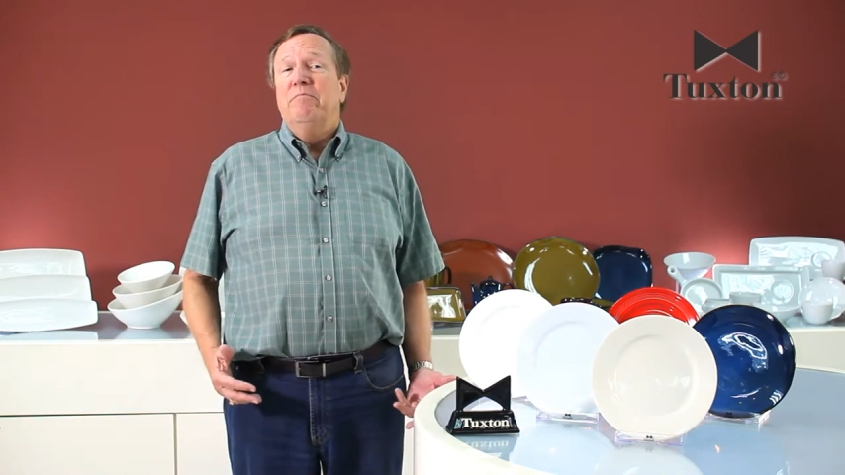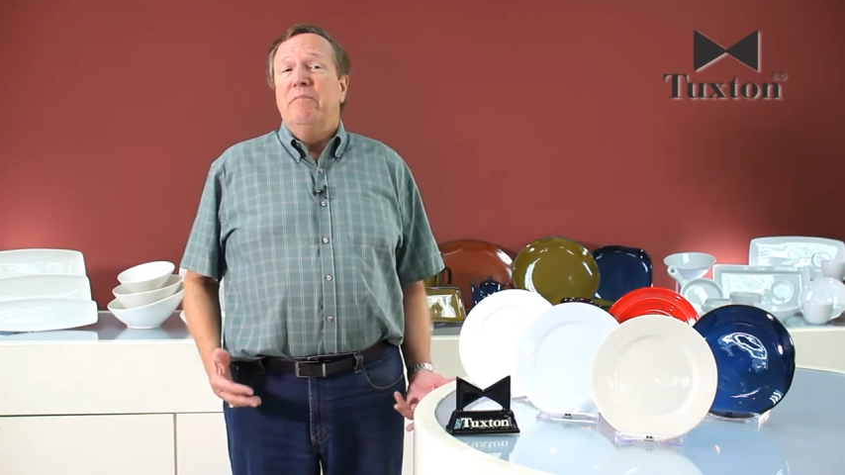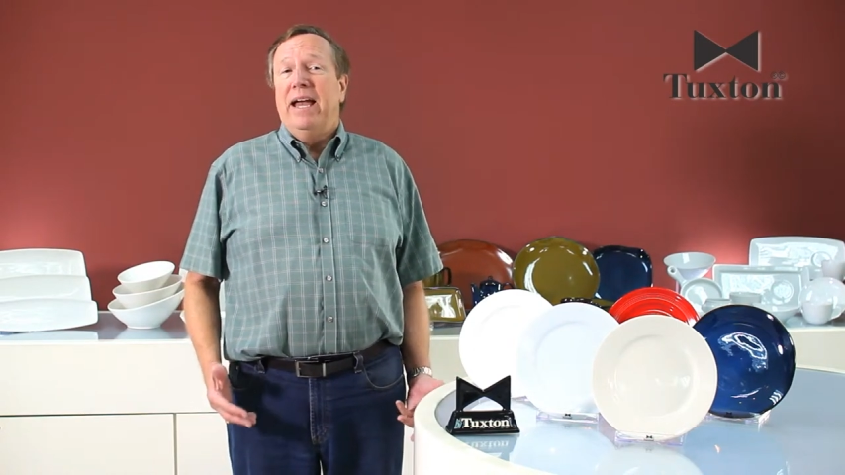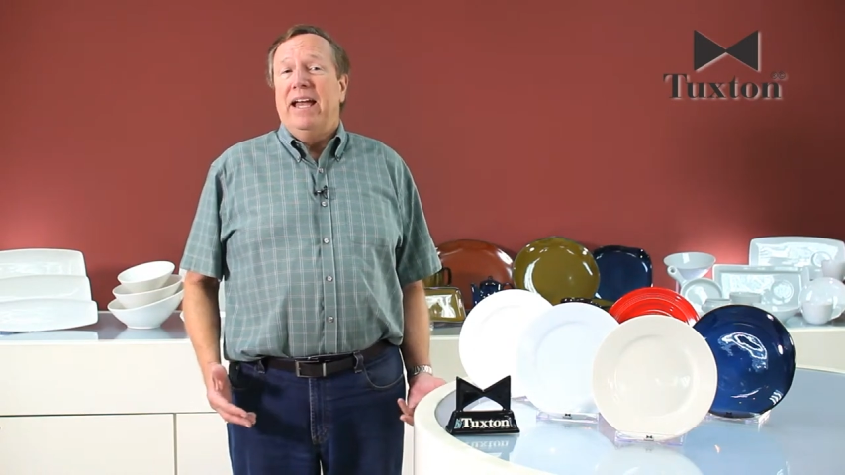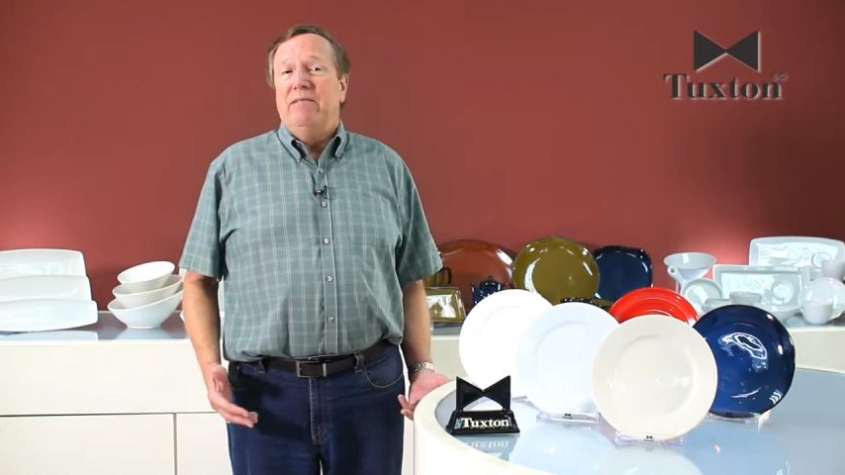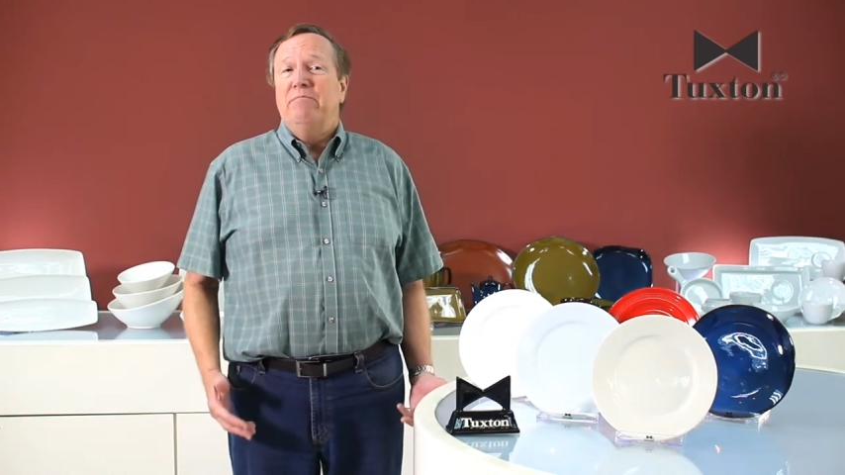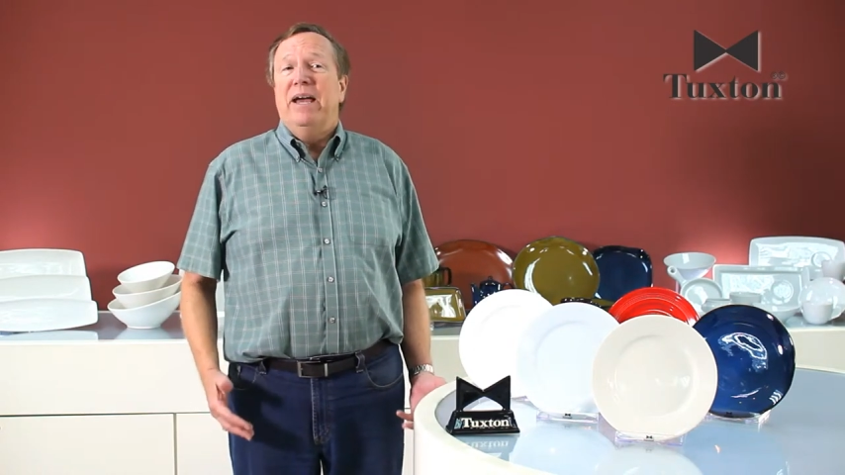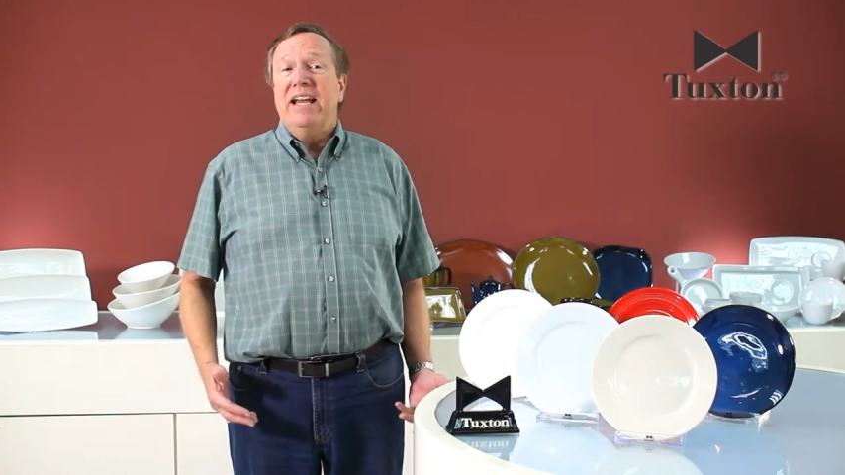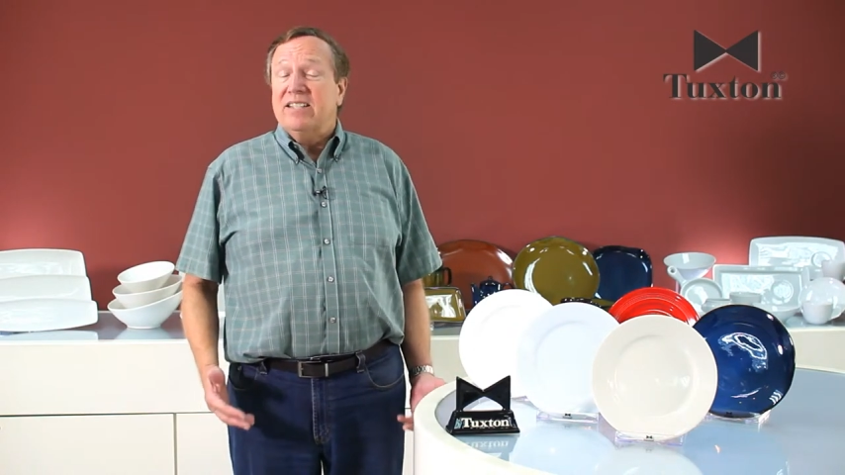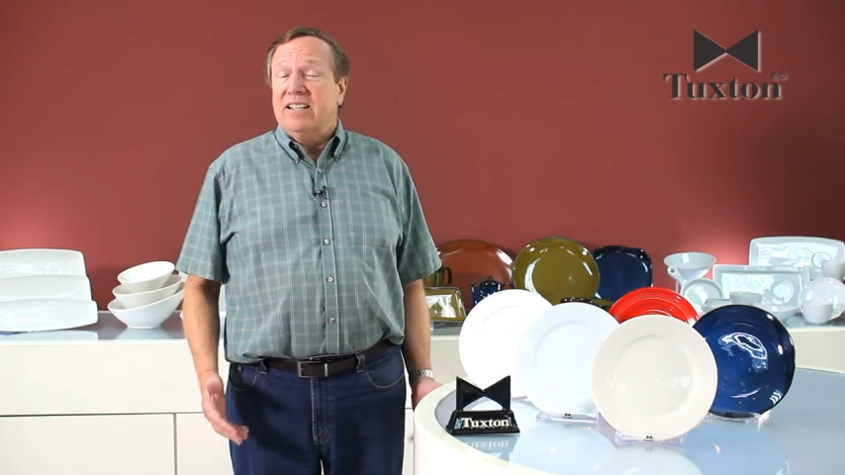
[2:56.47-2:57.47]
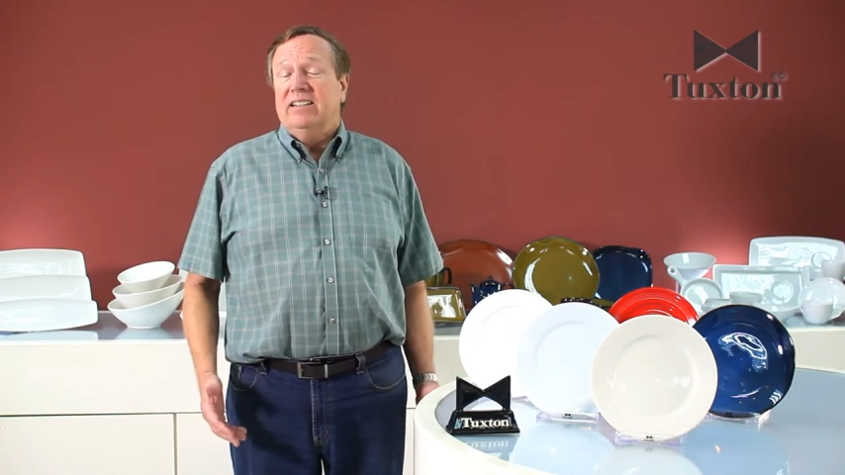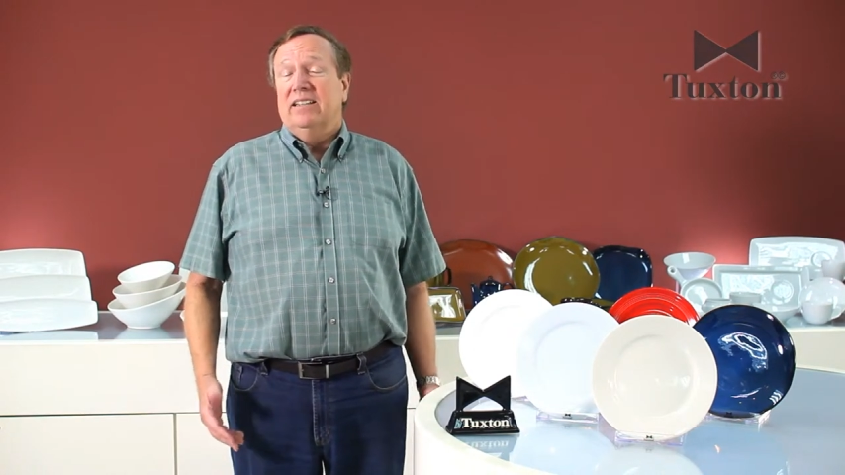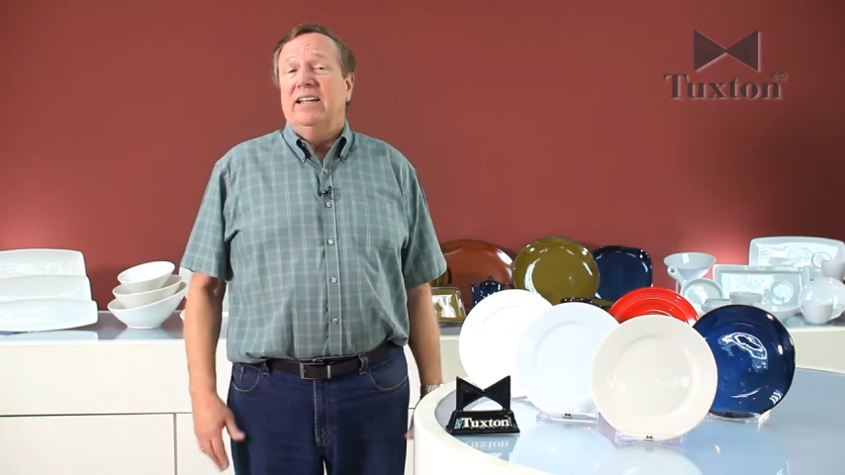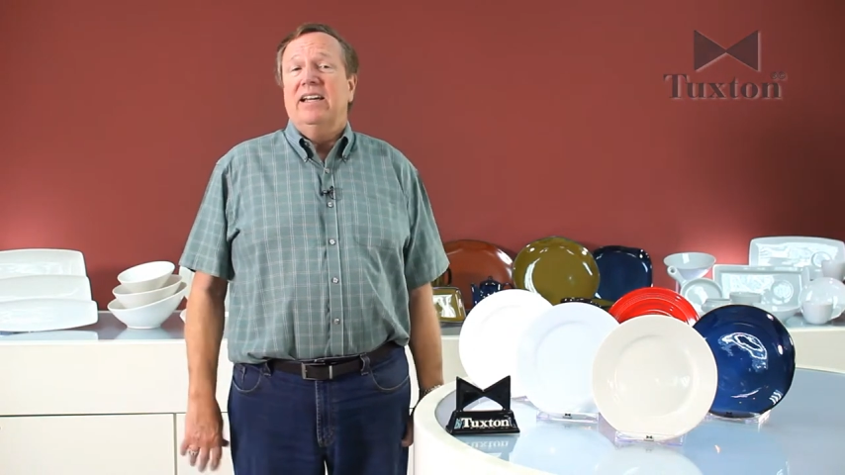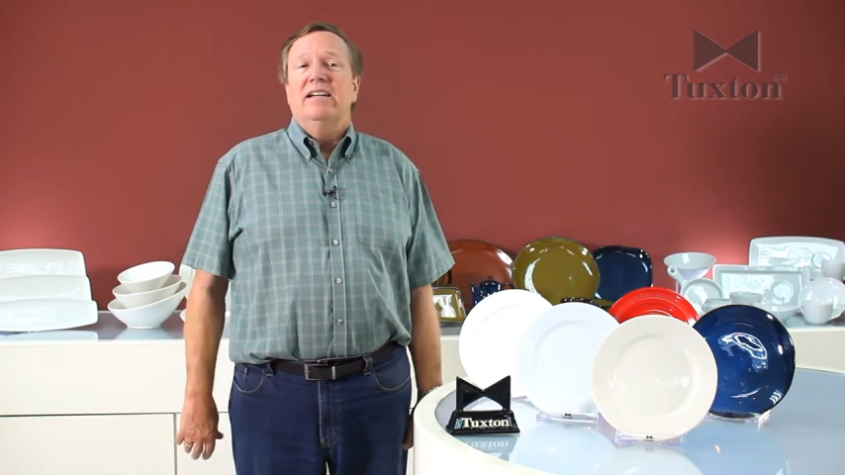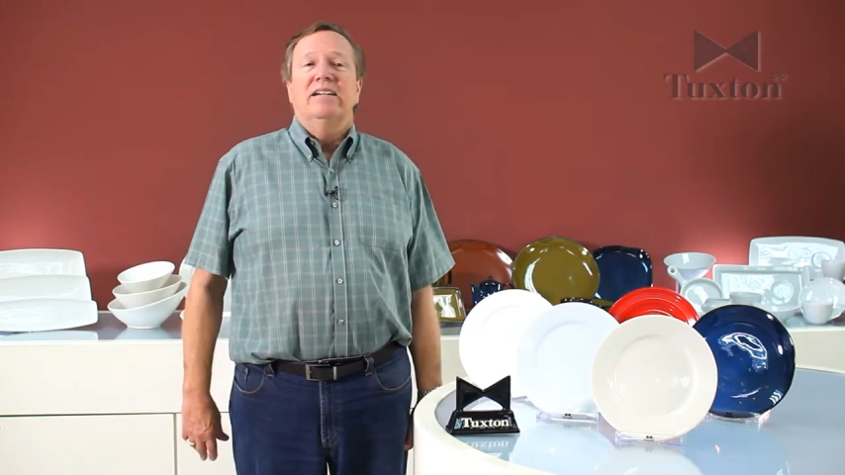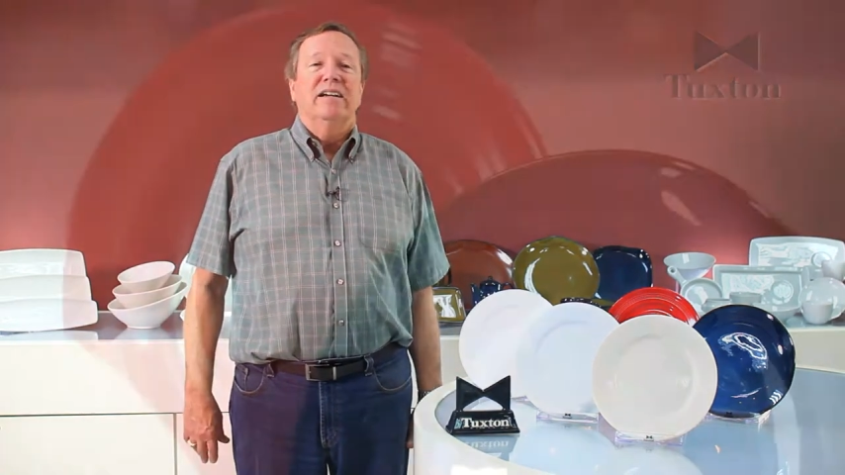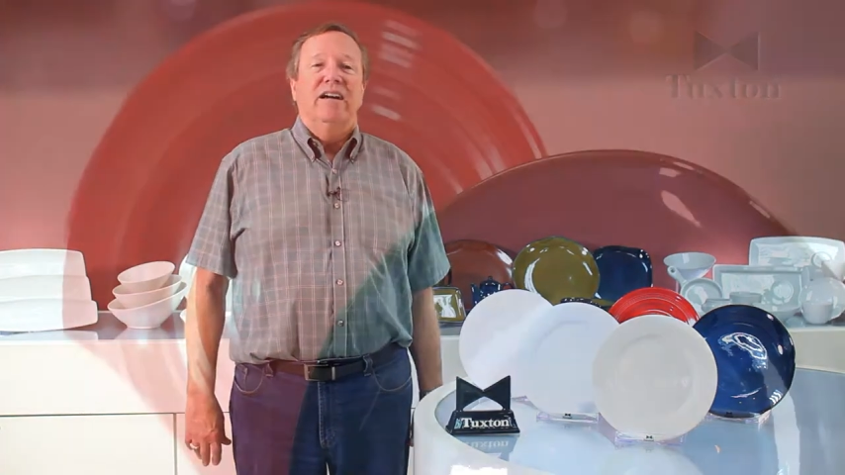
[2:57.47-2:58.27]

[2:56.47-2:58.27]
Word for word: made basically